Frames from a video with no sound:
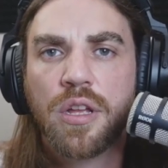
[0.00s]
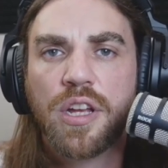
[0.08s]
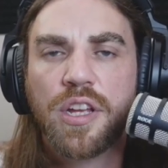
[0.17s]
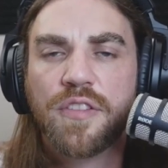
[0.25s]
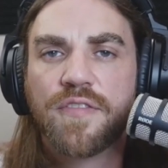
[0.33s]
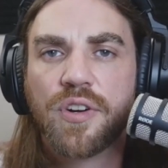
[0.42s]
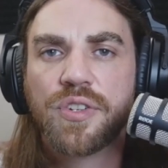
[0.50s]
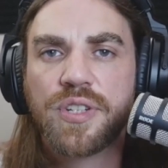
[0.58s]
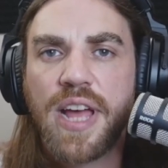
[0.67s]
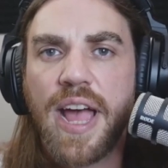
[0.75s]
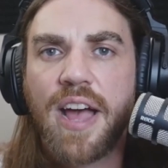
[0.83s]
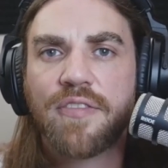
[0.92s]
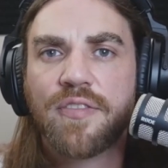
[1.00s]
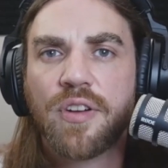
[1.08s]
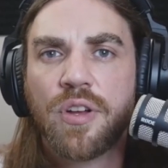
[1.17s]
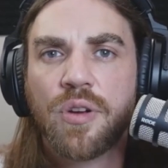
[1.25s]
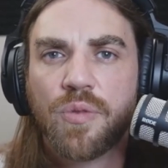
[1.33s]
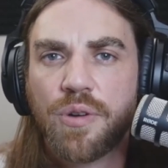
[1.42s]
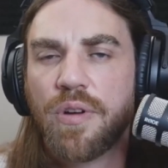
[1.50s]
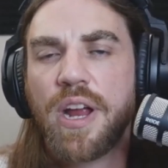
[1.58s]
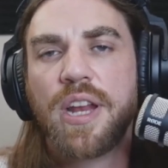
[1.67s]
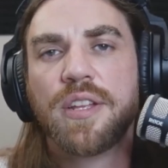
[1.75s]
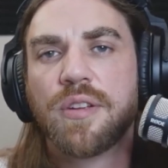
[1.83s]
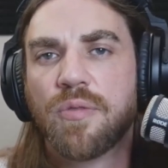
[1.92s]
in the first half where he
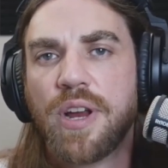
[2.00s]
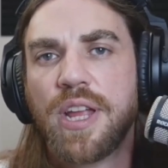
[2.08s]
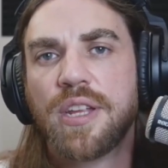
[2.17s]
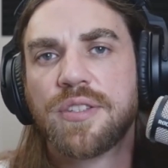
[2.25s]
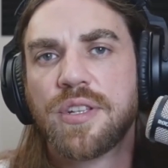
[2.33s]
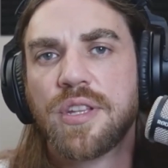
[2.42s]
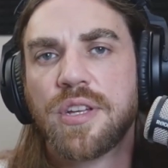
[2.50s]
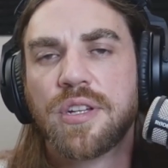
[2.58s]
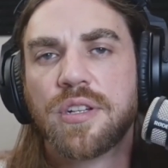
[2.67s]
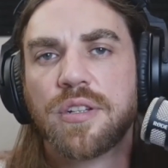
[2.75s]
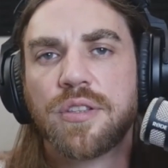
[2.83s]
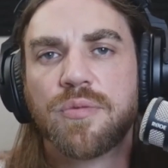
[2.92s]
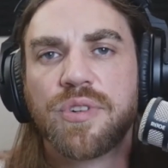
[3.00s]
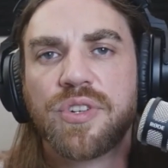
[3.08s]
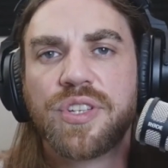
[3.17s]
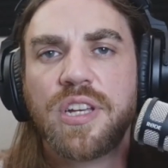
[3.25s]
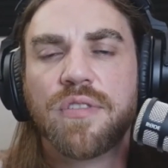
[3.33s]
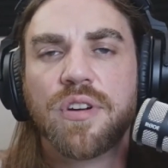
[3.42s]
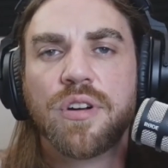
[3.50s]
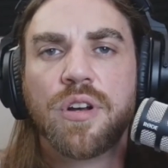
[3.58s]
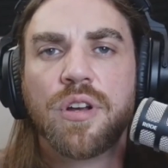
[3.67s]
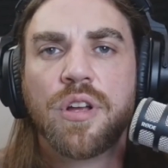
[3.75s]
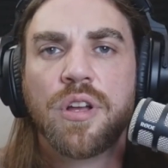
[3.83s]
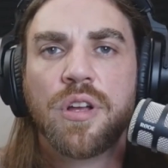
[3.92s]
ran into the receiver.
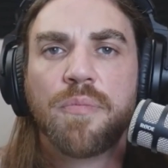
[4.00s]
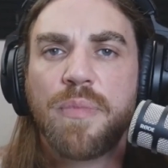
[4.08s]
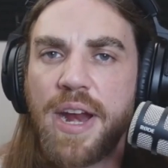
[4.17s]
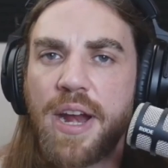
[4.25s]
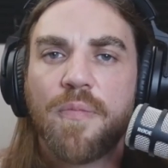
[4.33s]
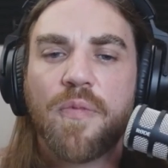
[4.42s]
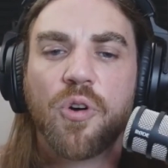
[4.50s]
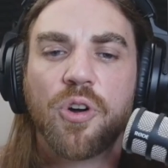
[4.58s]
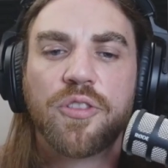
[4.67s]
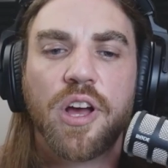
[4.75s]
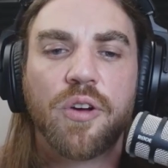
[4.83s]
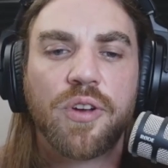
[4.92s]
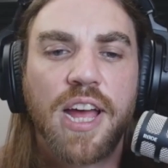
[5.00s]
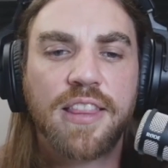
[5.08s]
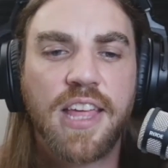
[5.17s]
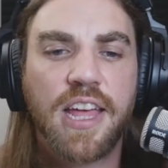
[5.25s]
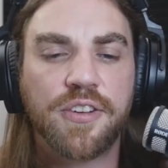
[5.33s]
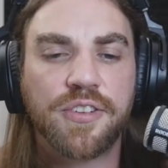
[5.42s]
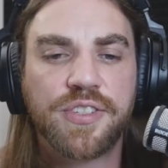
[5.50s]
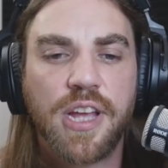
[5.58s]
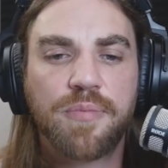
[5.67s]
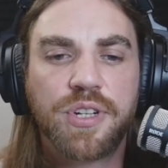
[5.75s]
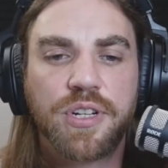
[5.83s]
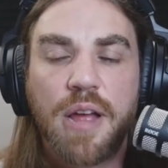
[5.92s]
Made up for it though. Got that
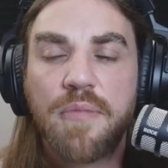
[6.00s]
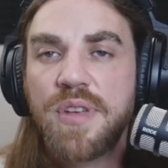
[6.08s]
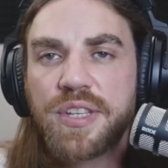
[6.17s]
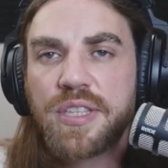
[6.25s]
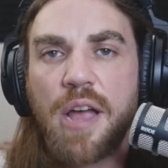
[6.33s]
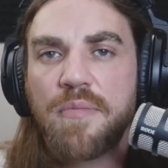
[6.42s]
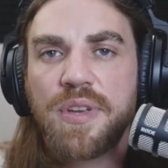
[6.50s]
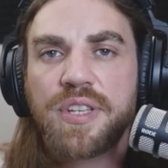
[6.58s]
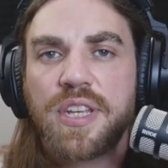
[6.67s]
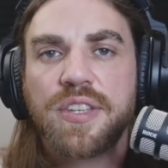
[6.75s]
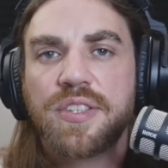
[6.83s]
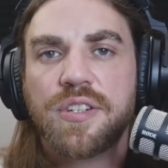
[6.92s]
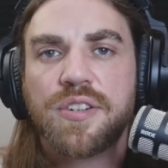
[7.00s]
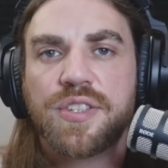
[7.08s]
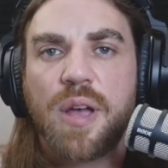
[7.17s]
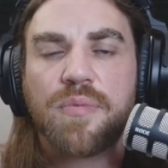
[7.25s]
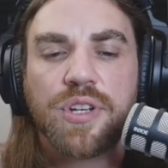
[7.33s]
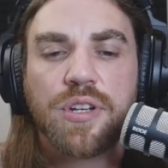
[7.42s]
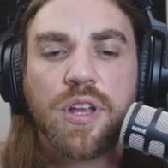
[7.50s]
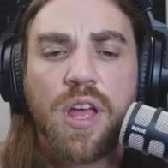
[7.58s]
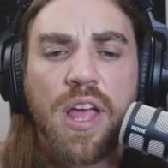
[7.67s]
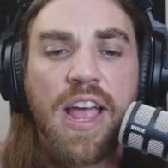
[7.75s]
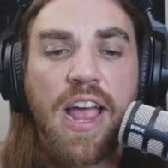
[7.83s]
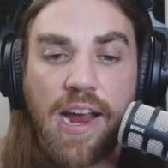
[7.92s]
interception. I missed his interception
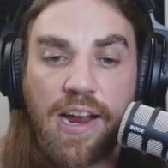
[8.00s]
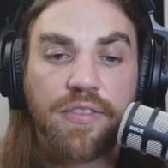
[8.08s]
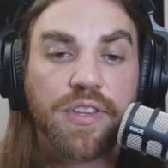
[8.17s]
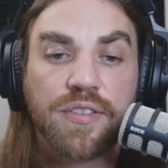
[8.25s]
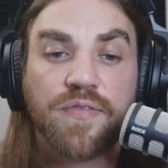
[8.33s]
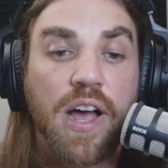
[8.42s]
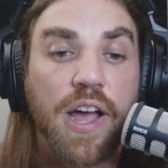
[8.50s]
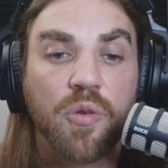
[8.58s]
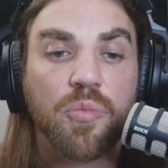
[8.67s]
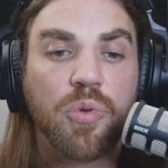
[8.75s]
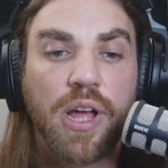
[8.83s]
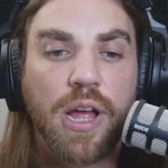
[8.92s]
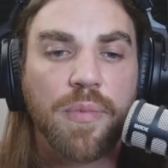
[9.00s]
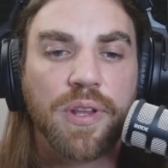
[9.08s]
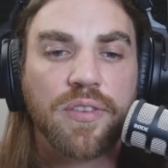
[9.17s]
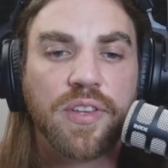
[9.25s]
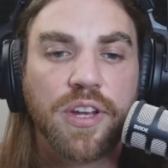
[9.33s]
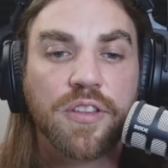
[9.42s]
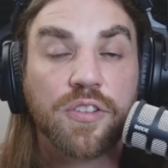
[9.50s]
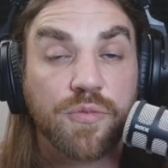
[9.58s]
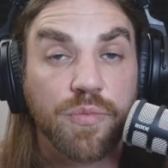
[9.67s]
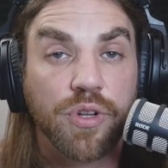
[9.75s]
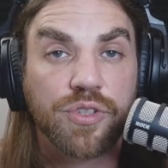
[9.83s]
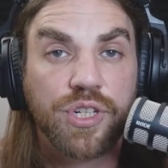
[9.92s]
and this final play. I'm gonna tell you the
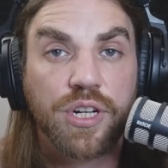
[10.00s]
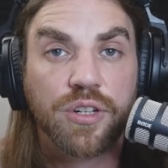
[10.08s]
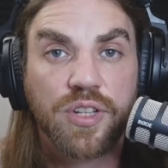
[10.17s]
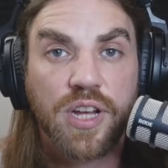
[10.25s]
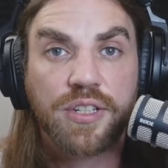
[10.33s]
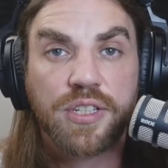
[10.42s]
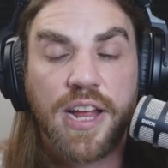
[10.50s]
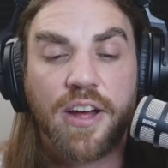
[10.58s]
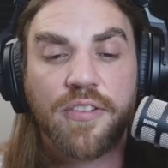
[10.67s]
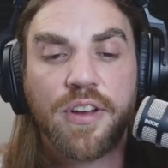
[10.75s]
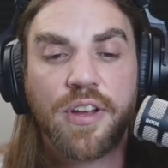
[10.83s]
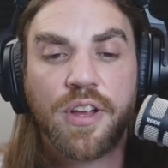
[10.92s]
Jamal Jeter touchdown.